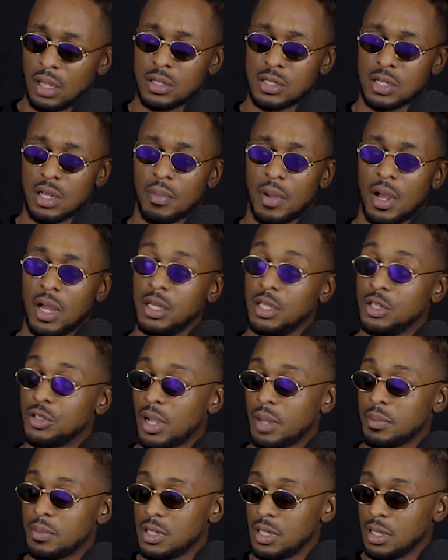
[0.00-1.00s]
Some honey
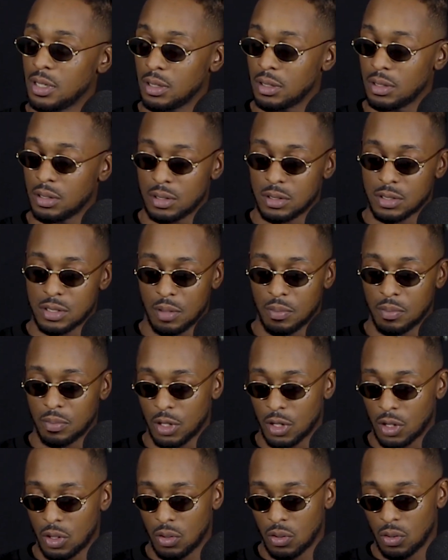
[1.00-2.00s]
trap thing. Some
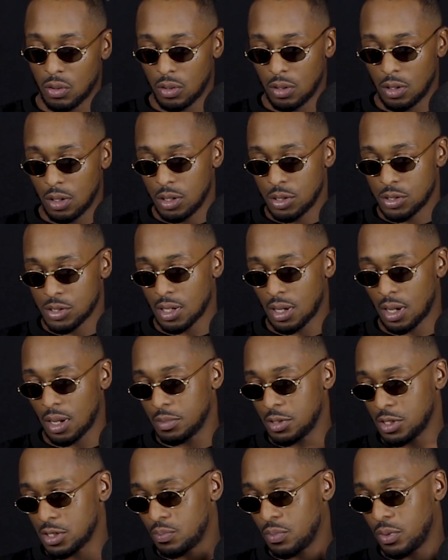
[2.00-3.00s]
girl set up
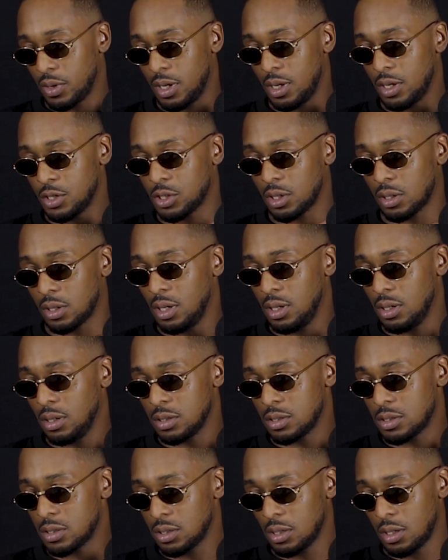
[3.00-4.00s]
this boy,
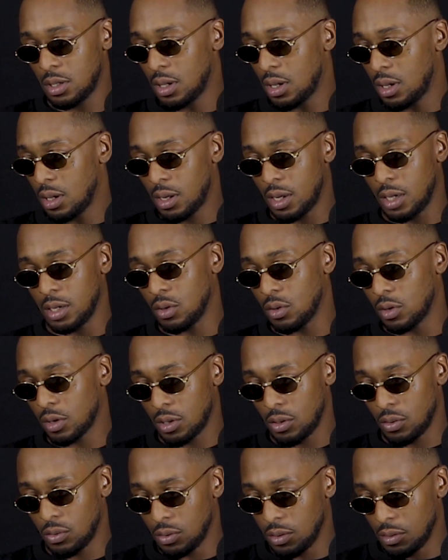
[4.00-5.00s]
Shaquilas, and he got
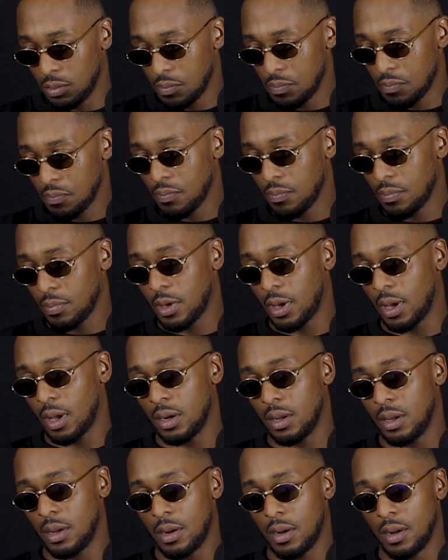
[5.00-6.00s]
killed.
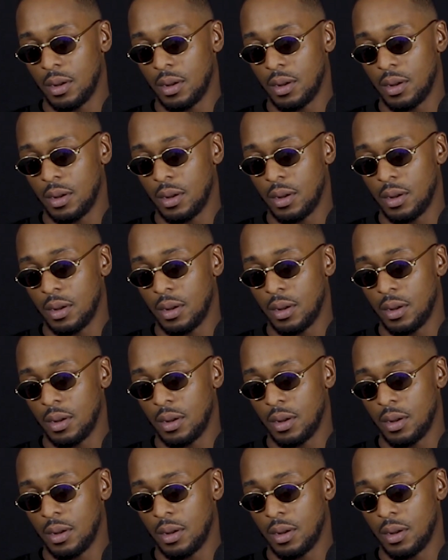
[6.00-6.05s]
And